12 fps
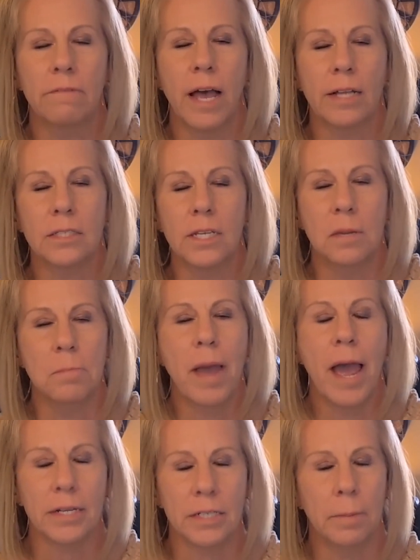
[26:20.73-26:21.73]
that's
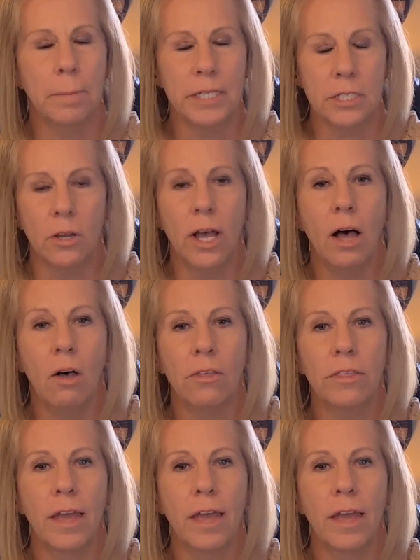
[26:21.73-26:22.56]
impacting mental health,